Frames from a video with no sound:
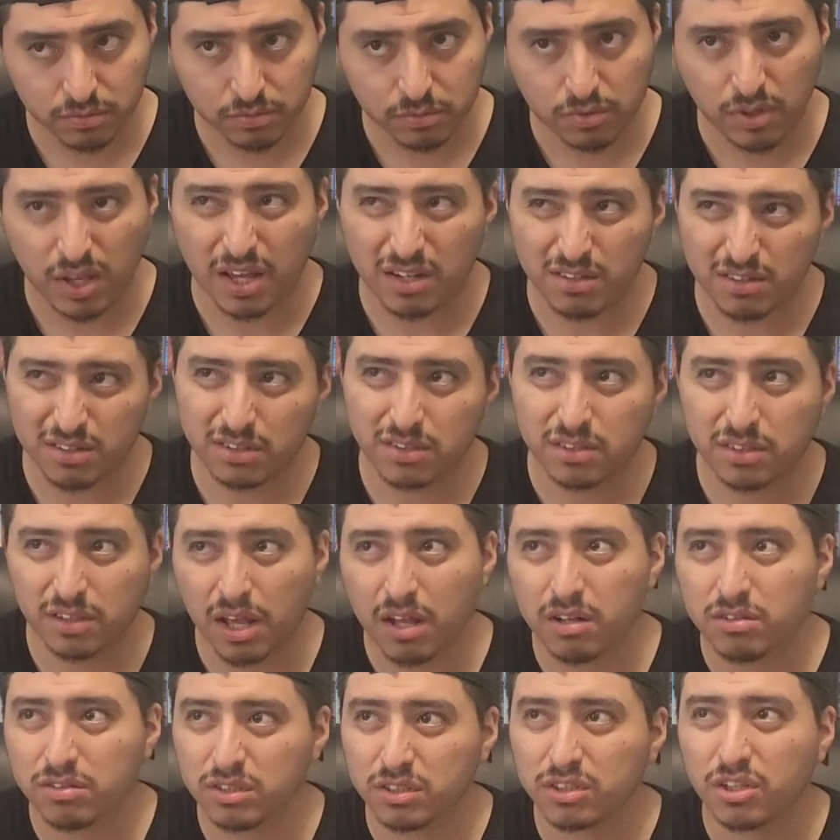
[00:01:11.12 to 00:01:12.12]
well,
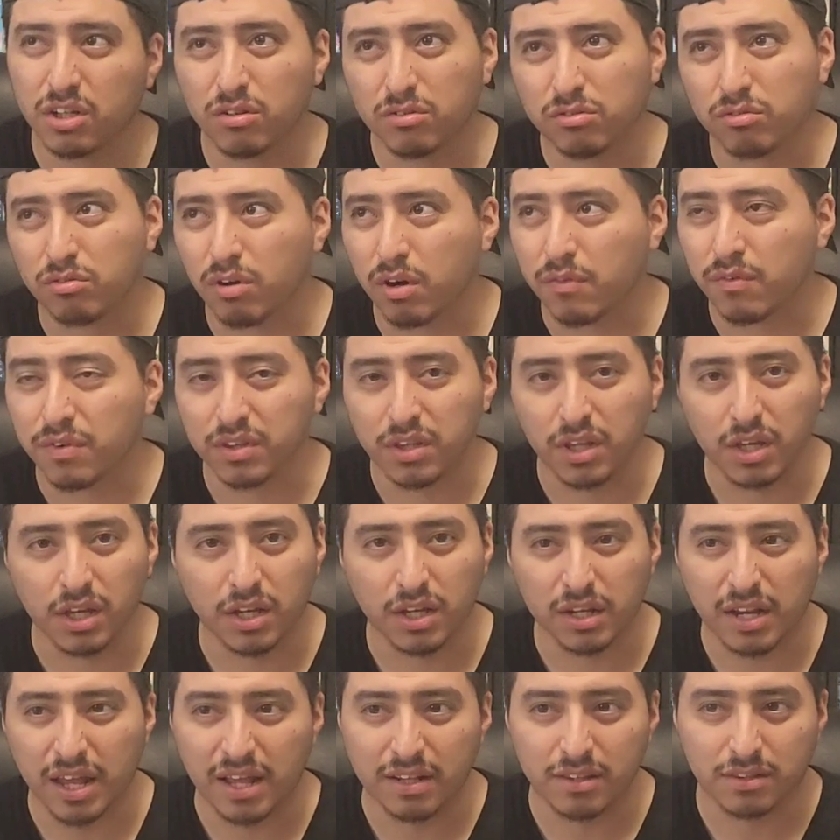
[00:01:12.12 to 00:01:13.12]
I'll just go through everything
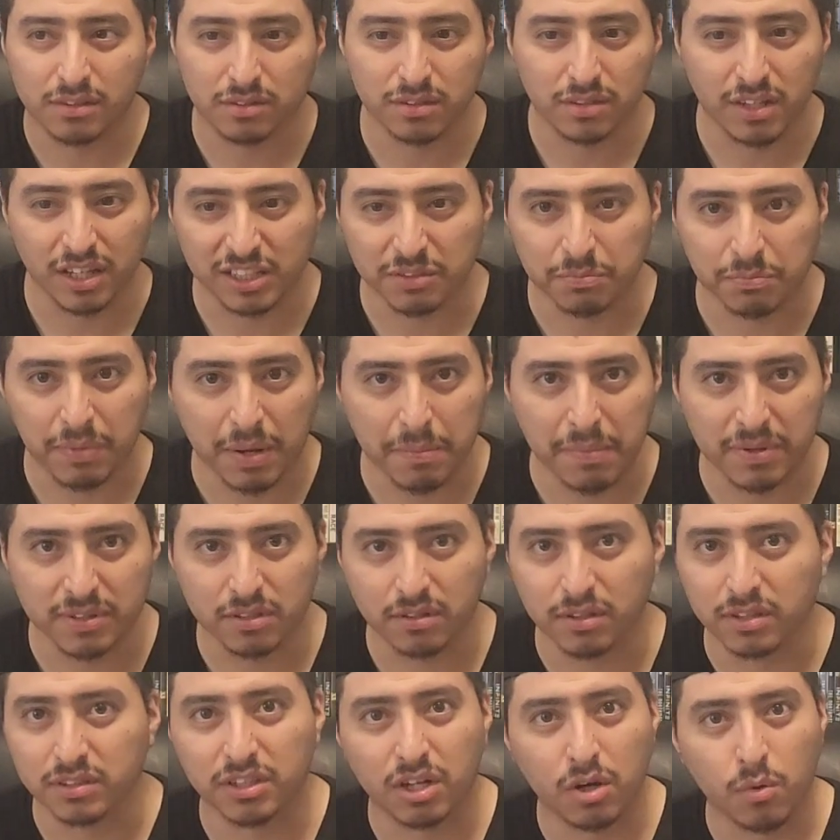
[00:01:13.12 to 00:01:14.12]
and not explain
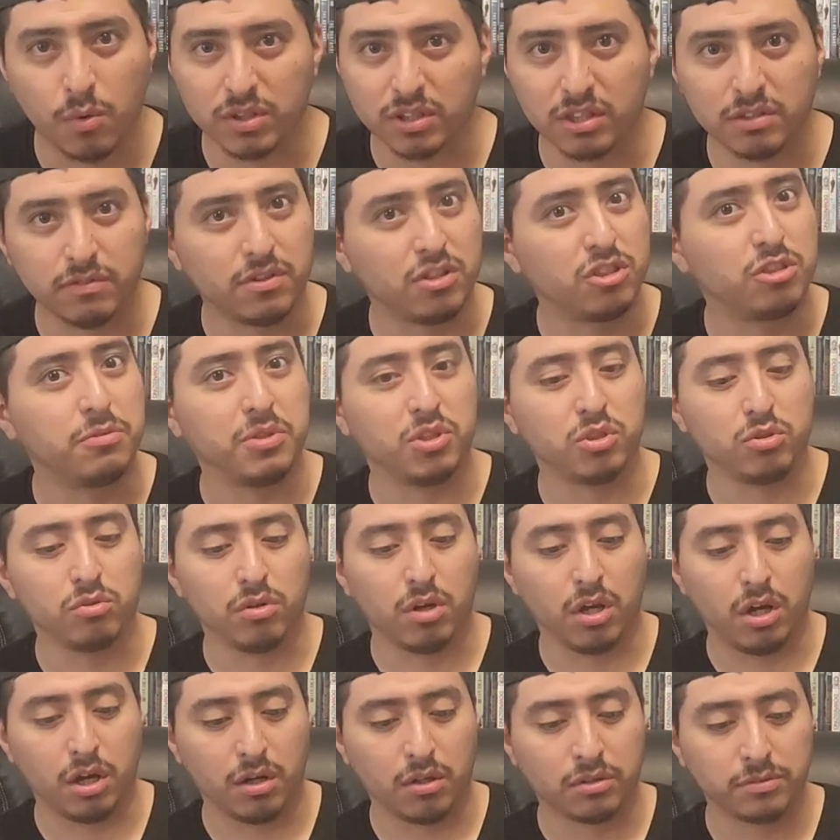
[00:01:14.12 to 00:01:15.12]
myself because I don't want this video to be too
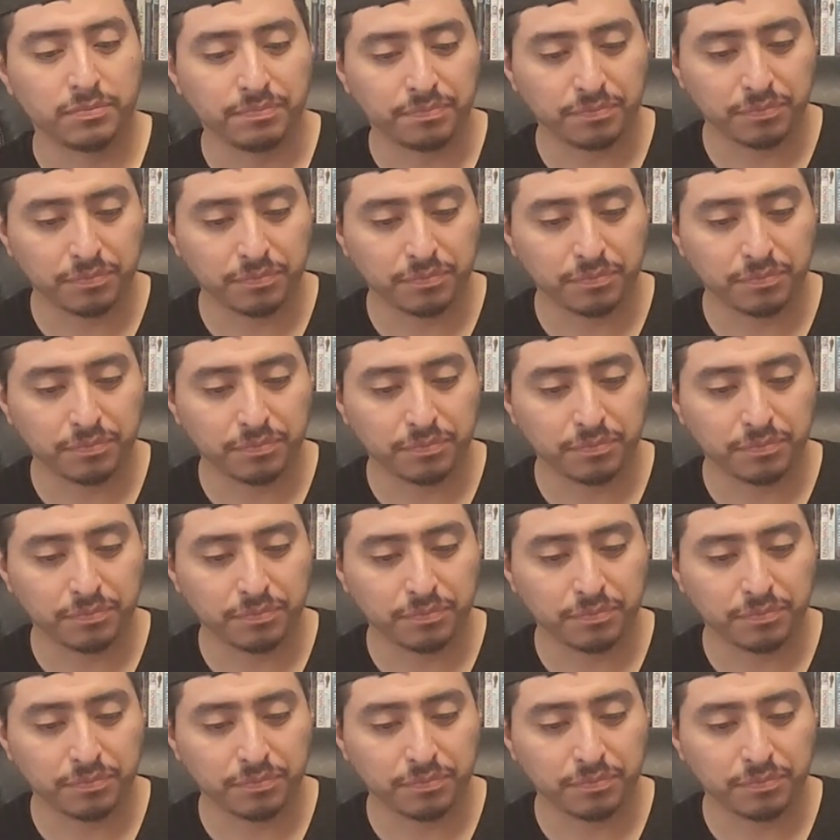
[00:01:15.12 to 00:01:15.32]
long.